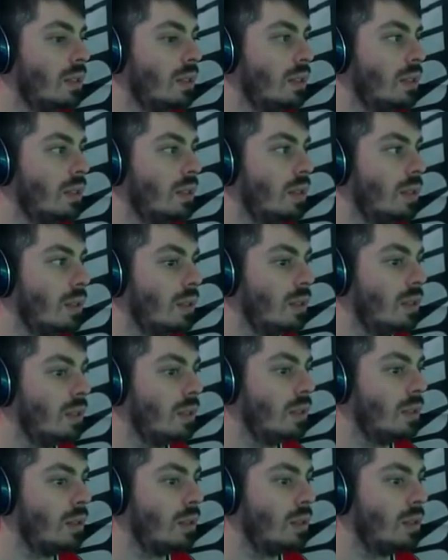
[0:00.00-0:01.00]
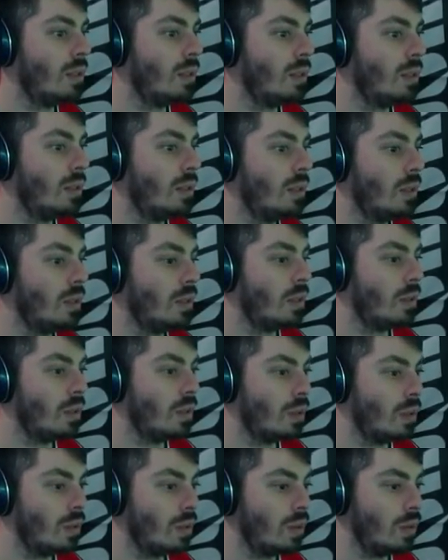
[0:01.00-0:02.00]

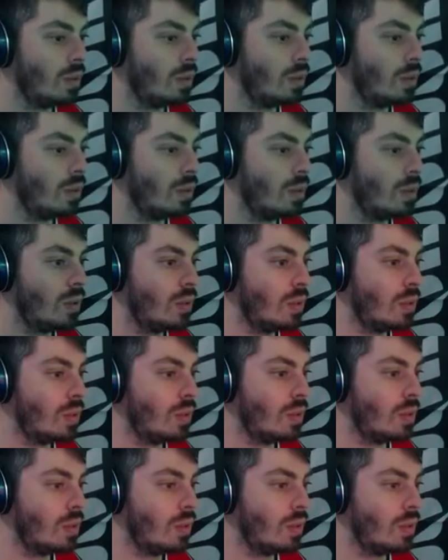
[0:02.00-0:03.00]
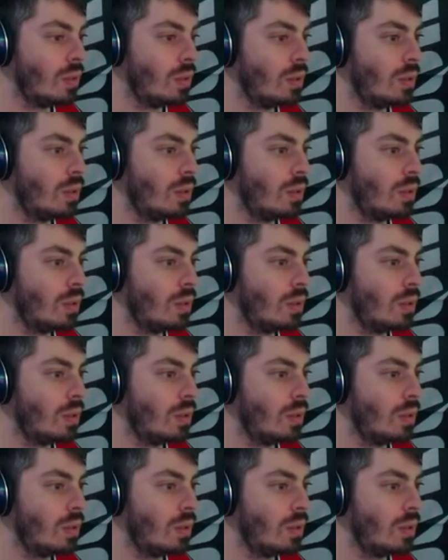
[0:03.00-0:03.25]
No one is speaking in this clip.